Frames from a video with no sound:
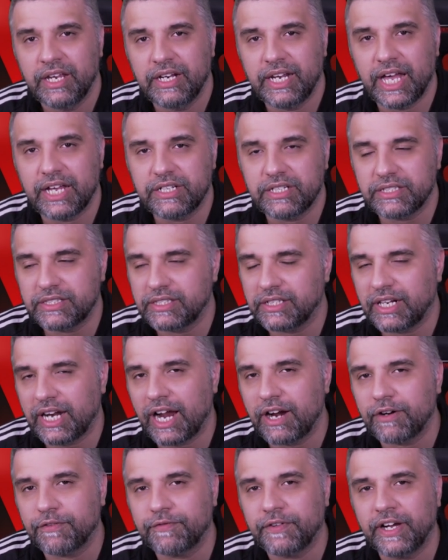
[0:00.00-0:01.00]
Now, just to
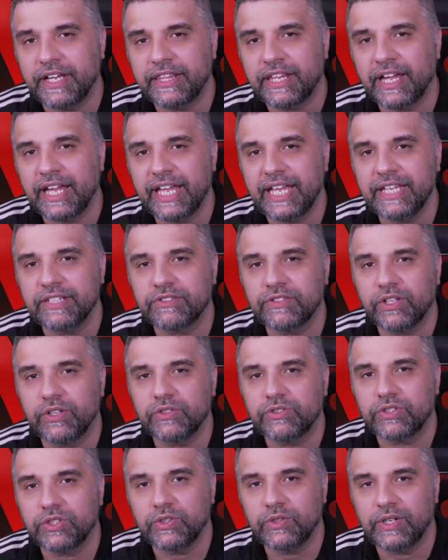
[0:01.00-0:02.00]
clarify, there is
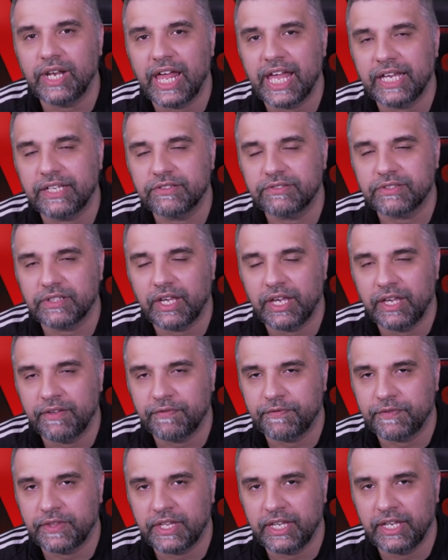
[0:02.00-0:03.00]
no 2 legs.
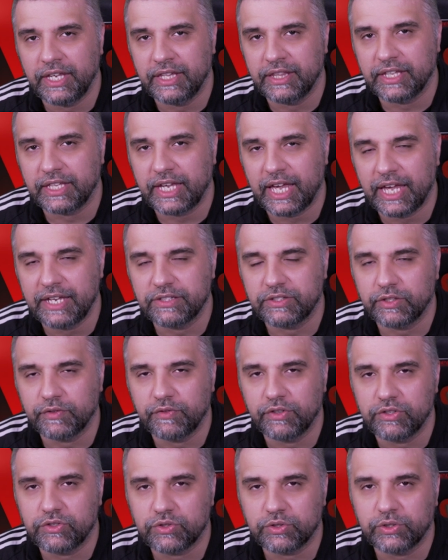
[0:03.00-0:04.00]
In the case
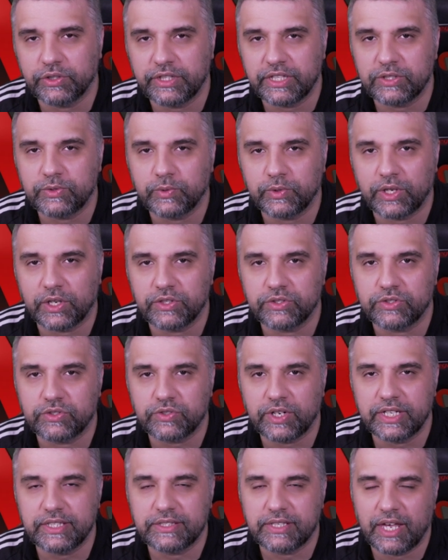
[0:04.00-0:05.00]
of a draw, this will go
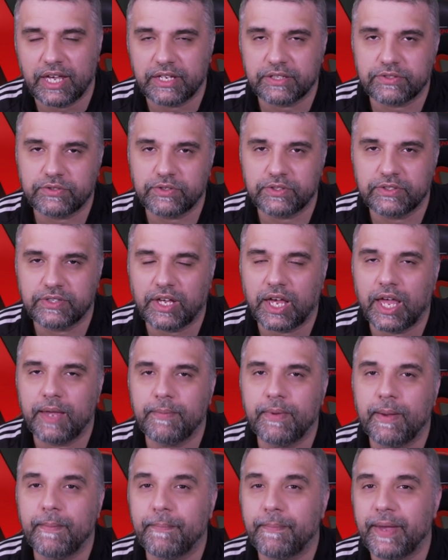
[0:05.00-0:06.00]
straight to extra
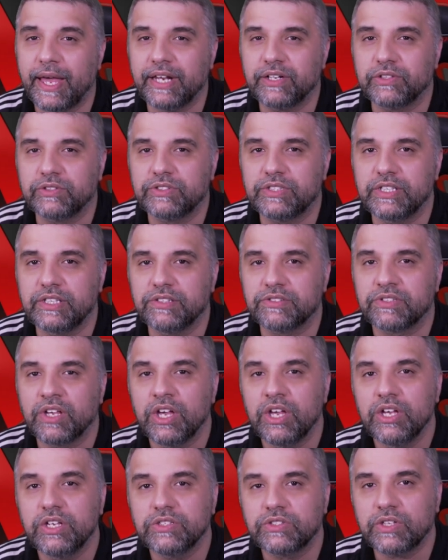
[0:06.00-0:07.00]
time and penalties,
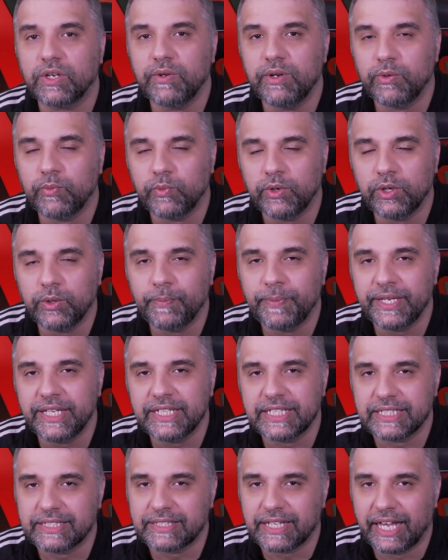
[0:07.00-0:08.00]
so it will be
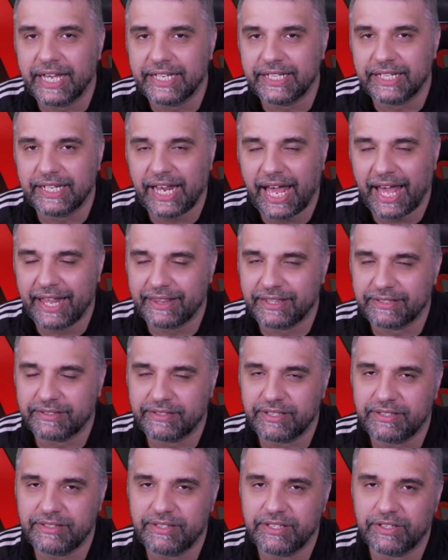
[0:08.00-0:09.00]
decided at the
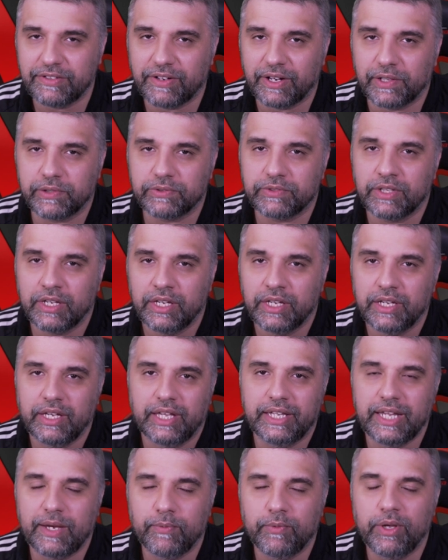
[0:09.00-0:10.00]
City ground.
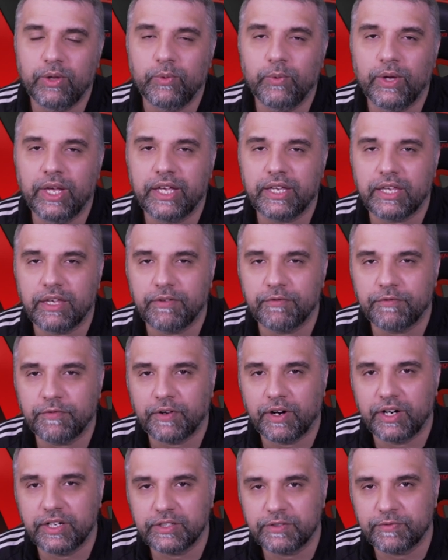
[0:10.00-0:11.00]
And that will work in
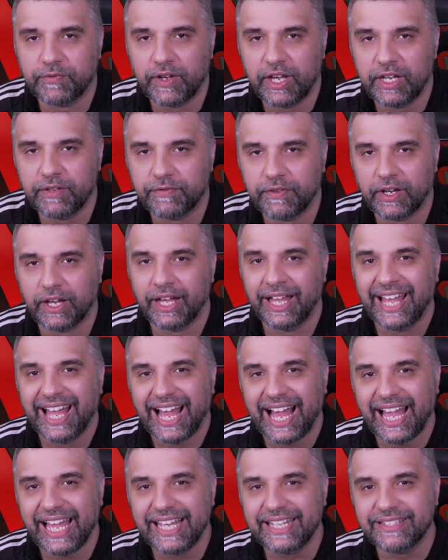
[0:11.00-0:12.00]
Forest's favour.
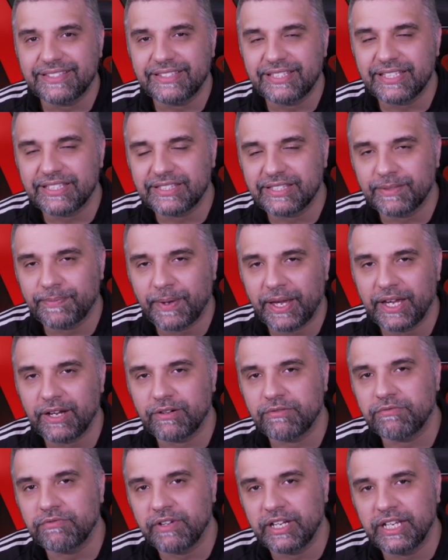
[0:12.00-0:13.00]
I anticipate
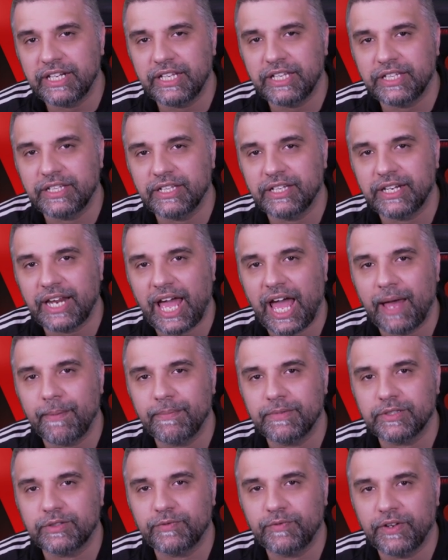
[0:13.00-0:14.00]
a really good
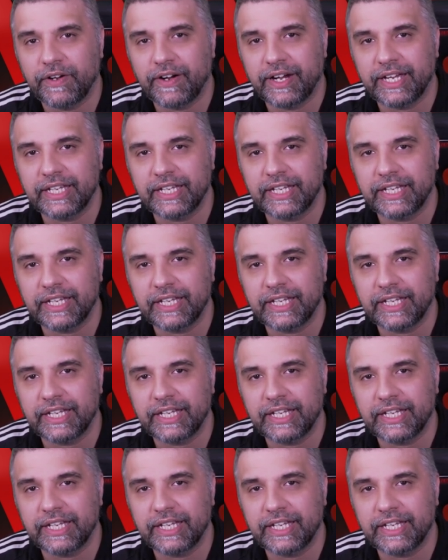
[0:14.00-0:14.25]
atmosphere.